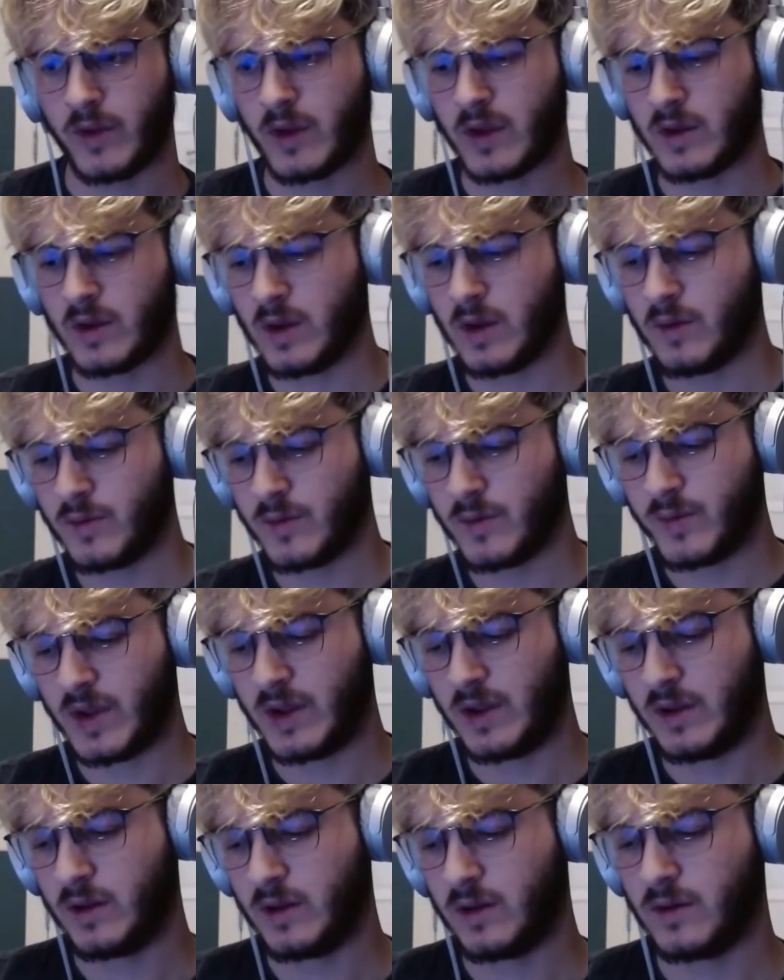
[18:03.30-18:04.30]
think it would
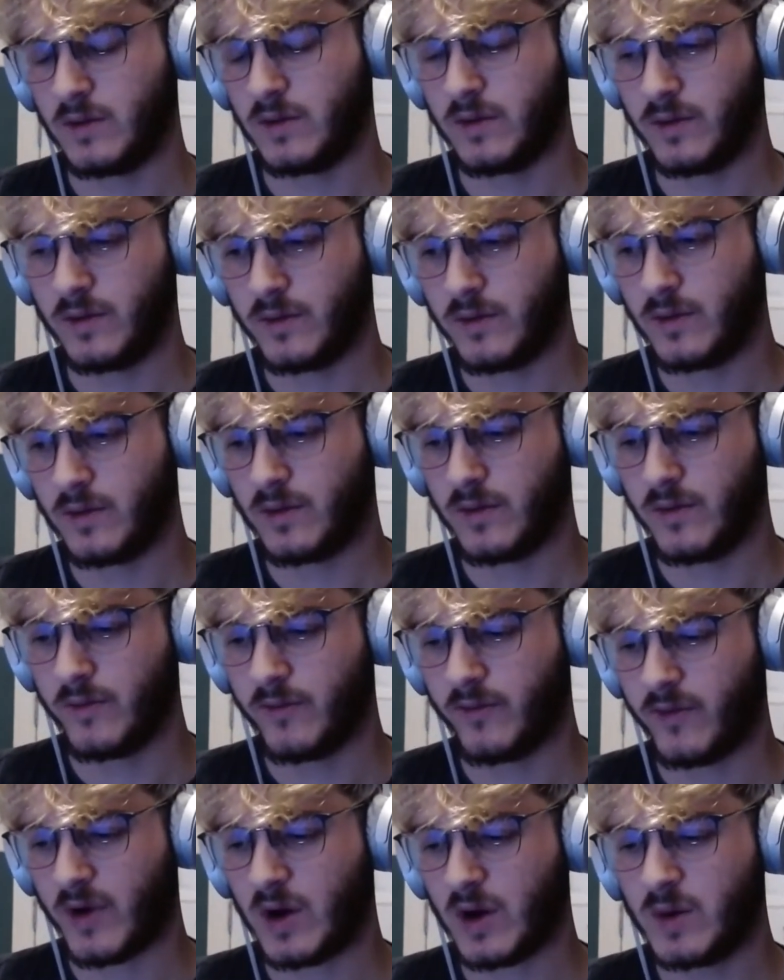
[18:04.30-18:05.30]
be
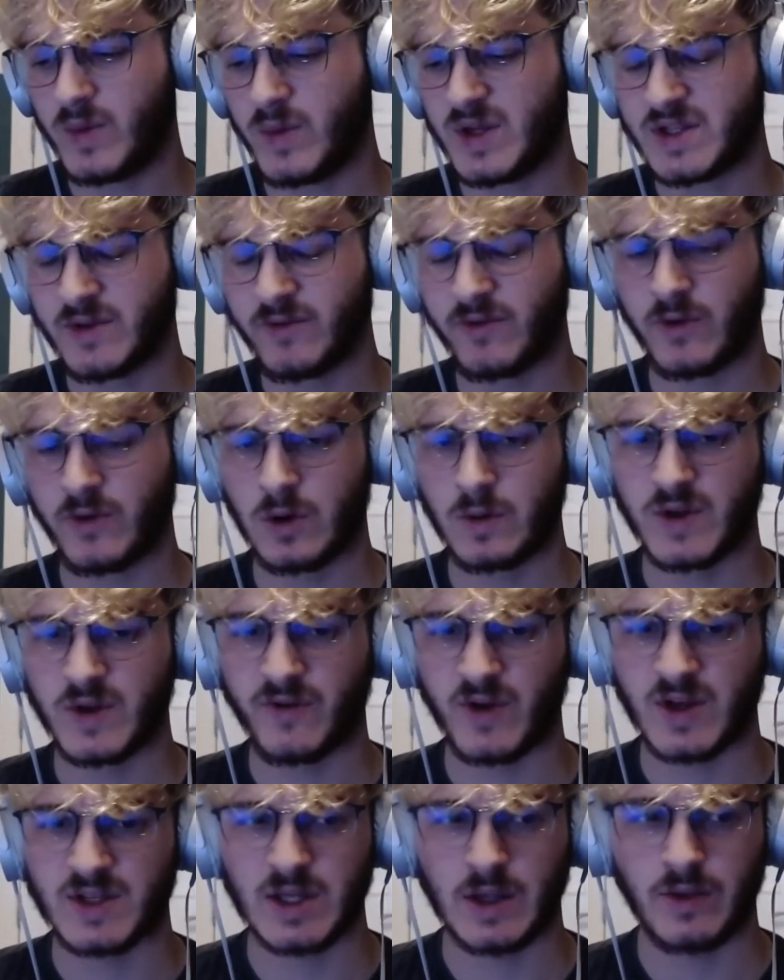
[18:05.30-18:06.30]
very misinformed
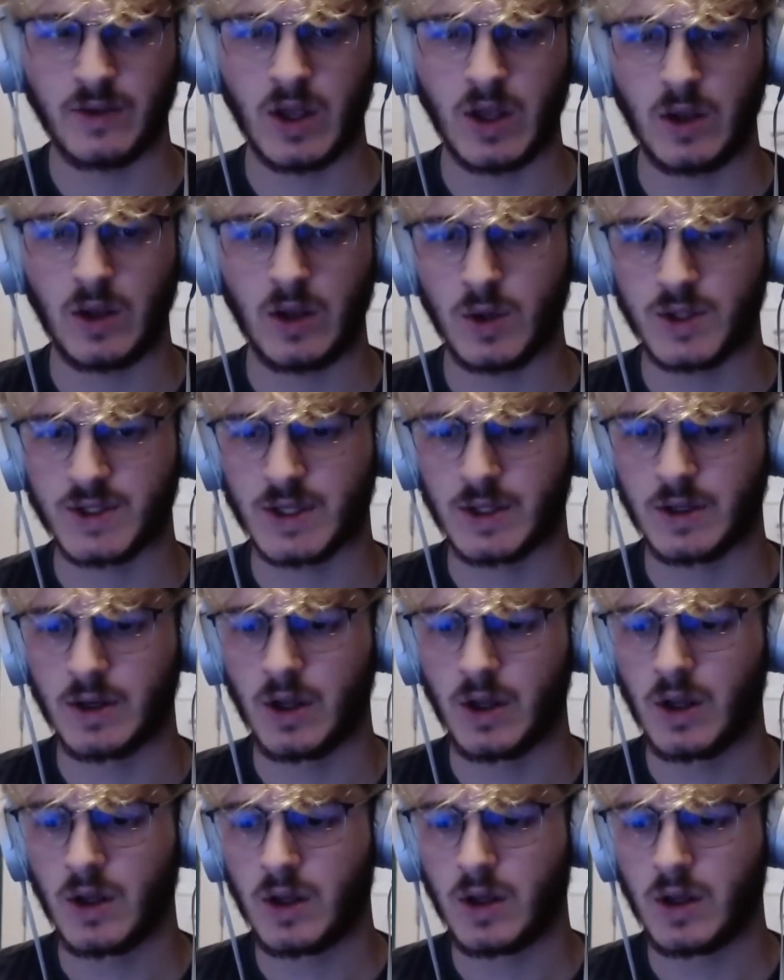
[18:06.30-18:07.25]
if I said that he wasn't.